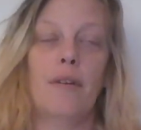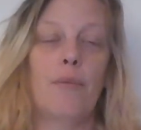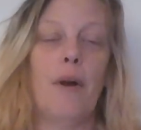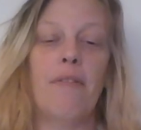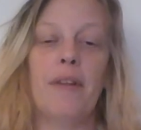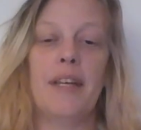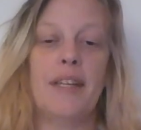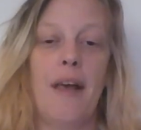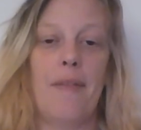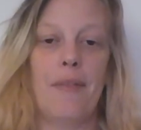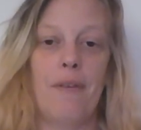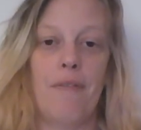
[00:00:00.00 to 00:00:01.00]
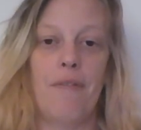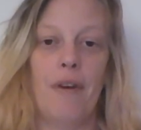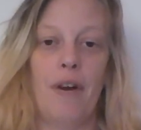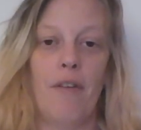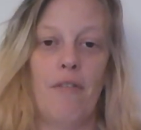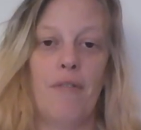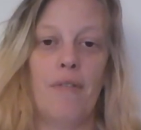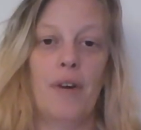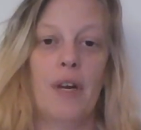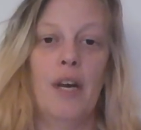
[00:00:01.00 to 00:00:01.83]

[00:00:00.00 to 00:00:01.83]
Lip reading: roughly 1/10 of